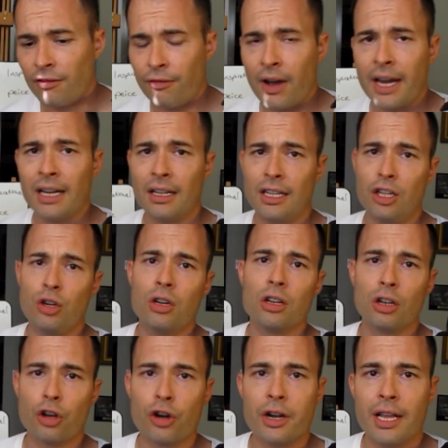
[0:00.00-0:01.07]
Finally, you
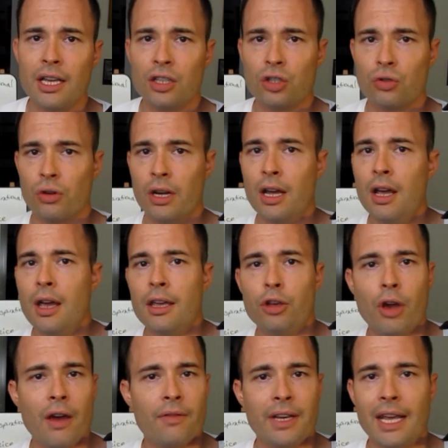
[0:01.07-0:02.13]
can learn history.
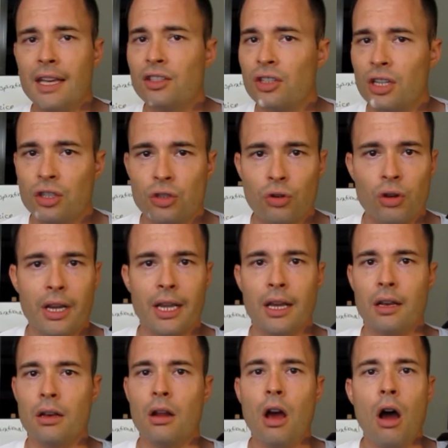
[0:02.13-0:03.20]
You have an ancestor
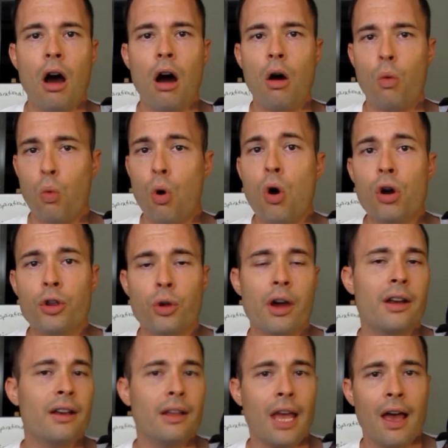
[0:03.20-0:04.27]
in a war. You
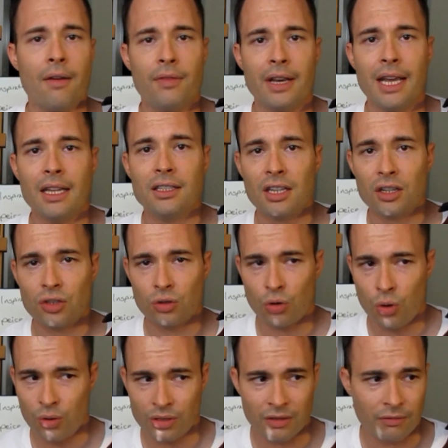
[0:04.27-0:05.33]
have an
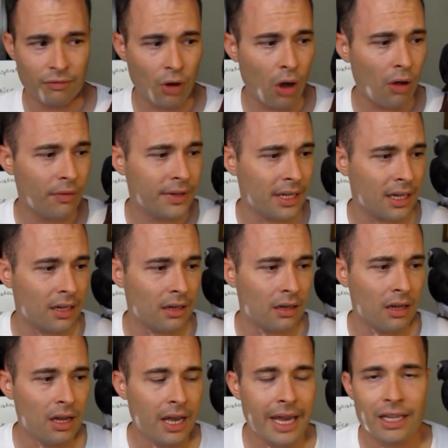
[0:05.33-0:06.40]
ancestor who was involved
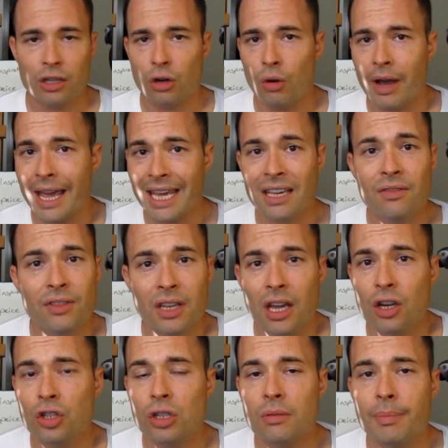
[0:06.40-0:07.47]
in, you know,
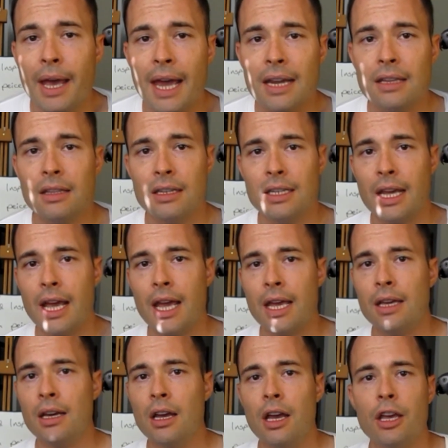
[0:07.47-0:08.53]
aviation back in the
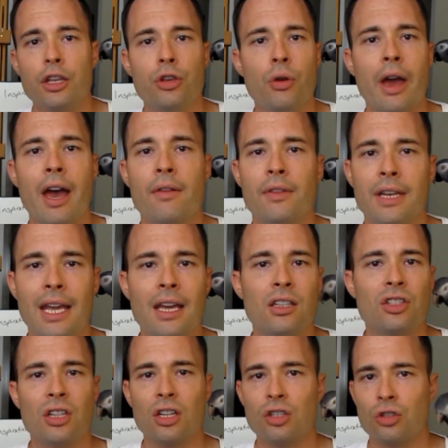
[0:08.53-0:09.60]
day. You have an
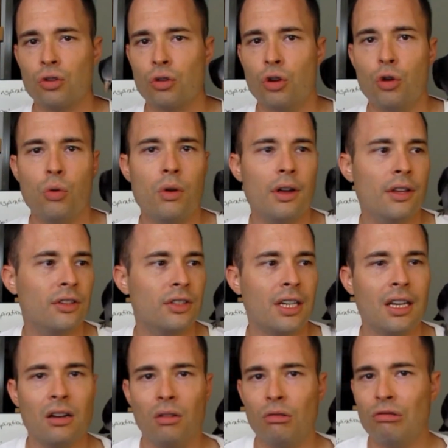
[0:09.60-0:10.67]
ancestor who
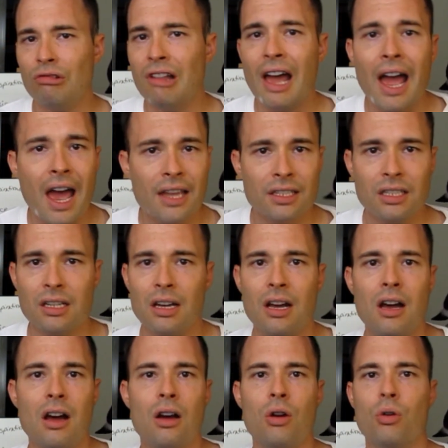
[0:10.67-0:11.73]
was in
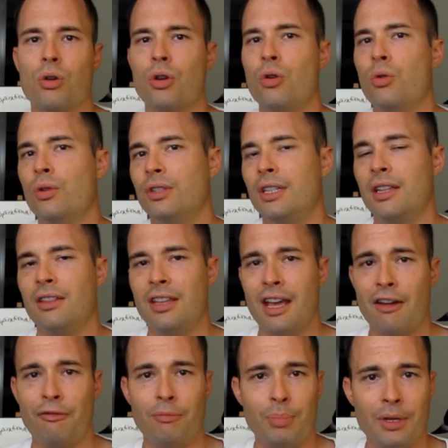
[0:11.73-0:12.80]
Alaska or who was in the
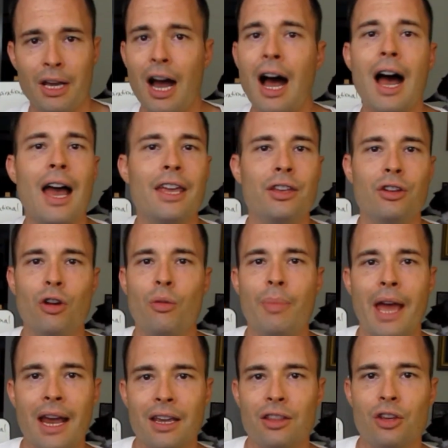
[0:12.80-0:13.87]
FBI, you know,
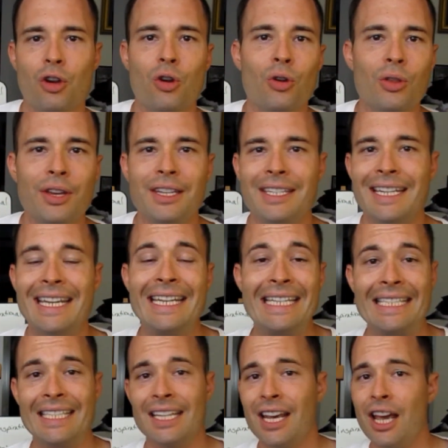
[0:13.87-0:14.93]
back in the early
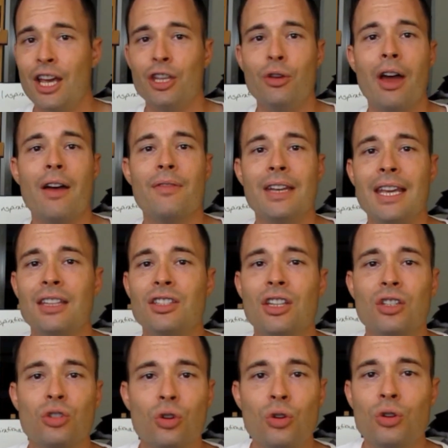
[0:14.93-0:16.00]
days. You have an
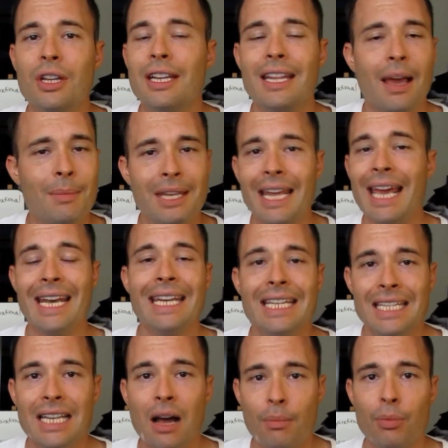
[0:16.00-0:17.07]
ancestor who did, I mean, any
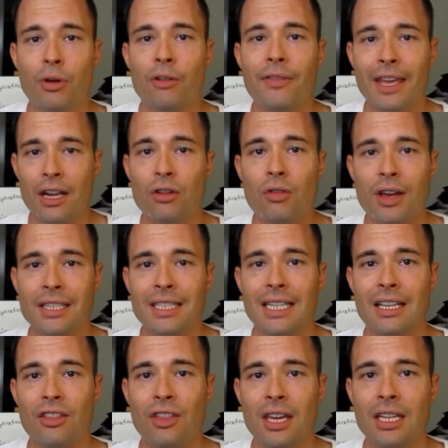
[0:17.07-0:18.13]
number of
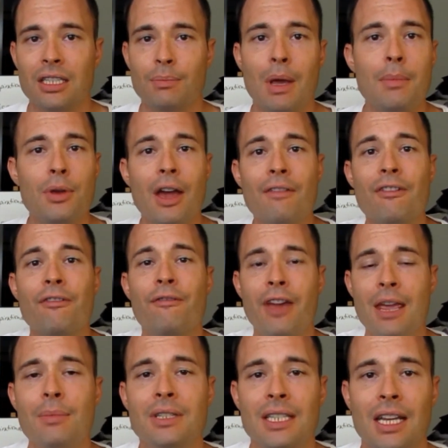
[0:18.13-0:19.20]
interesting things. Maybe you have a
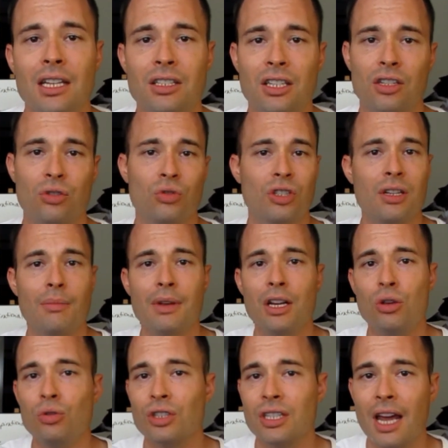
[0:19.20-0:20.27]
famous ancestor,
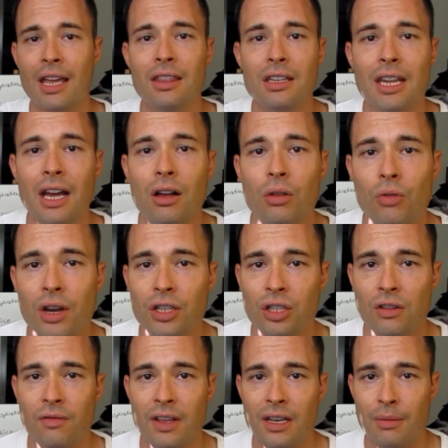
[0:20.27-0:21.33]
somebody who signed the
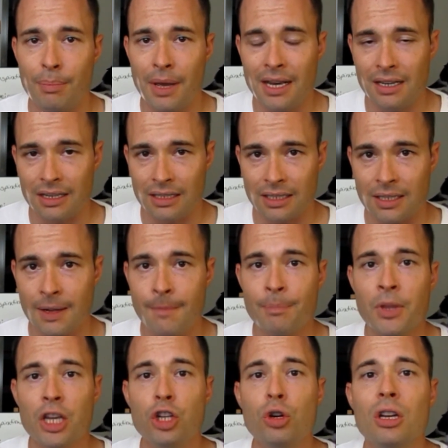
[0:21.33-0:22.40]
Declaration of Independence.
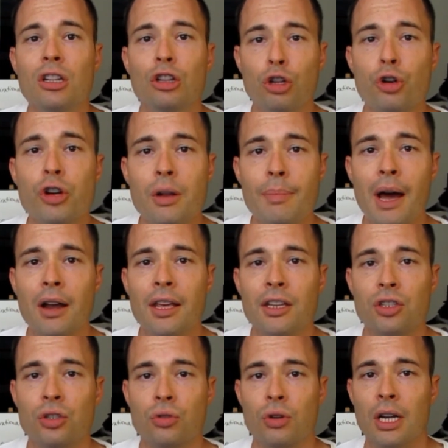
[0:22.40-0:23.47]
You can learn about
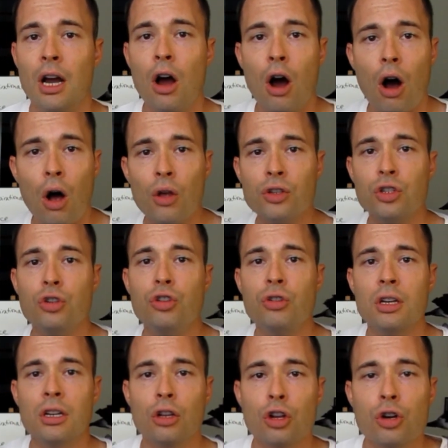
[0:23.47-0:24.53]
history. Also,
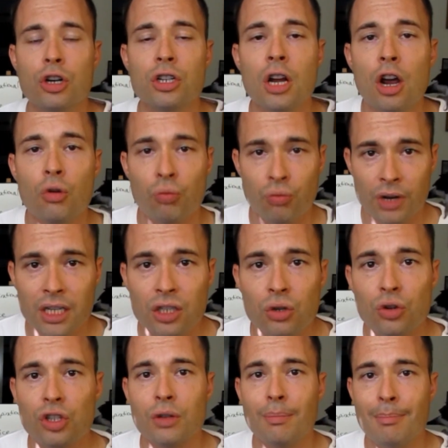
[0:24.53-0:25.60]
you can learn
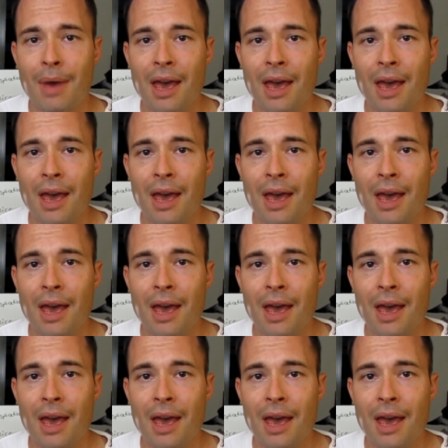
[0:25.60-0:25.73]
research